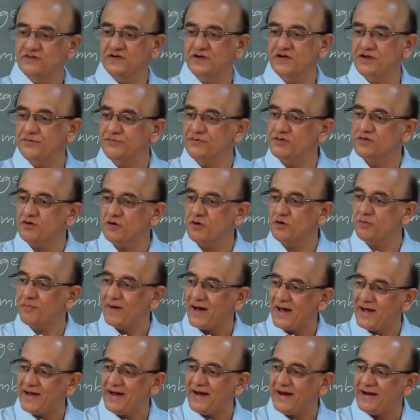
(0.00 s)
it divisible
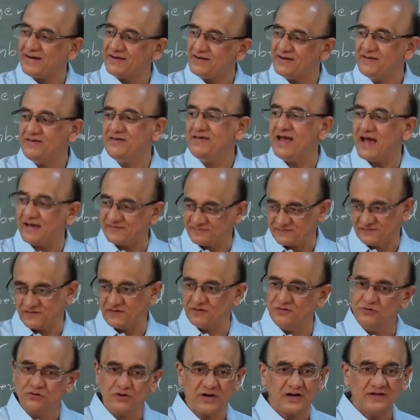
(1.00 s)
by 8? Yes,
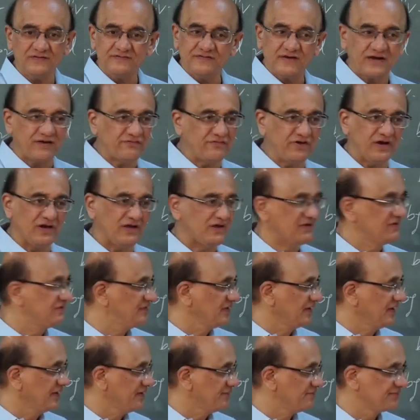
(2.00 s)
you can check very
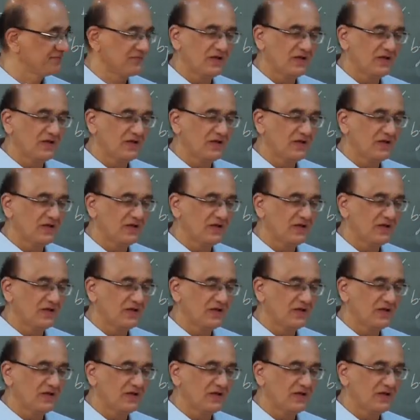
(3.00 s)
easily.